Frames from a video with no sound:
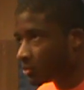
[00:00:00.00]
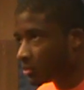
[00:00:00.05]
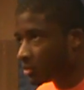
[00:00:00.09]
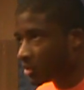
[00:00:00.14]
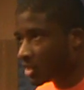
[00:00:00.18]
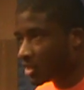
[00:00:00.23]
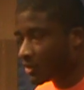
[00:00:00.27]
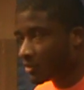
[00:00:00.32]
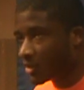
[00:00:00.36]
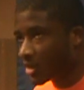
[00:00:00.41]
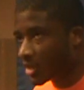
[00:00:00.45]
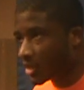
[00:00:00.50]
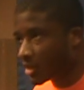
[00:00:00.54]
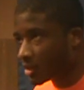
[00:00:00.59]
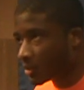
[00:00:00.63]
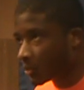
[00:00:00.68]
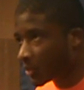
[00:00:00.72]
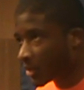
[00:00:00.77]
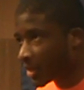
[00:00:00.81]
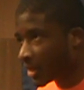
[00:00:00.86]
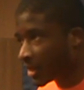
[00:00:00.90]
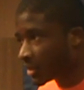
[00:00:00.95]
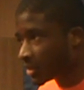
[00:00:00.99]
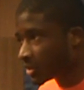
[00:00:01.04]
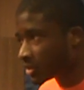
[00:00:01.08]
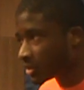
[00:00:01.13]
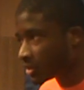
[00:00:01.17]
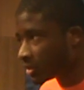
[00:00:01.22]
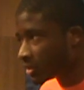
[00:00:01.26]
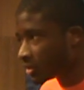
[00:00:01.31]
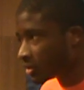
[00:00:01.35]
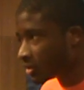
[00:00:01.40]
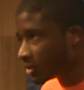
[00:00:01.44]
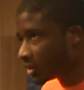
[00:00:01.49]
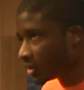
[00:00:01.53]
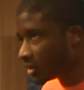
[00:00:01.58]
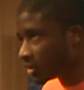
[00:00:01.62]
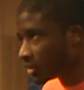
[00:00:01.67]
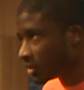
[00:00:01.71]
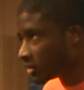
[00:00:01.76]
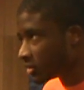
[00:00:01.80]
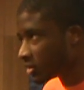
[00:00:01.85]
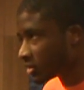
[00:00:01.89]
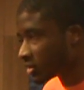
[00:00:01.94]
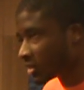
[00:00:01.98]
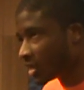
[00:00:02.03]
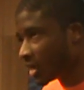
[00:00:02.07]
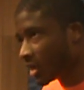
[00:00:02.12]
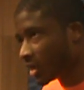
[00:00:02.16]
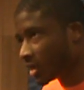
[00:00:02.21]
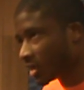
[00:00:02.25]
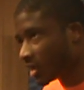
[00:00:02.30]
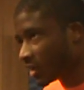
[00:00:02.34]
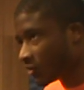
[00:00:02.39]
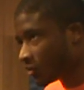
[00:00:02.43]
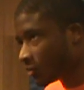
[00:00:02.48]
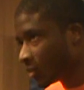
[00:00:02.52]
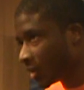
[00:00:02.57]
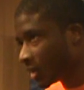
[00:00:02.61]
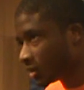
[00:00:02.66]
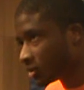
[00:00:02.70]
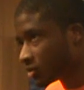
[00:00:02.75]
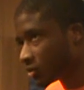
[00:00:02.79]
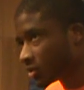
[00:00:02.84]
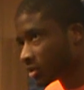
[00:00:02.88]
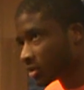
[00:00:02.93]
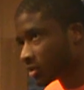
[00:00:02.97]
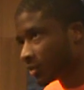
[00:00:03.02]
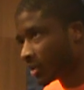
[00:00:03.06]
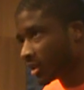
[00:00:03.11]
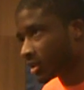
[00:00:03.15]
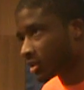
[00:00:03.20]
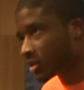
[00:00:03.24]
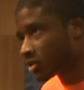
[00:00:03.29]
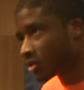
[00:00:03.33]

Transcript: leaving that in the past and just gaining everybody trust back,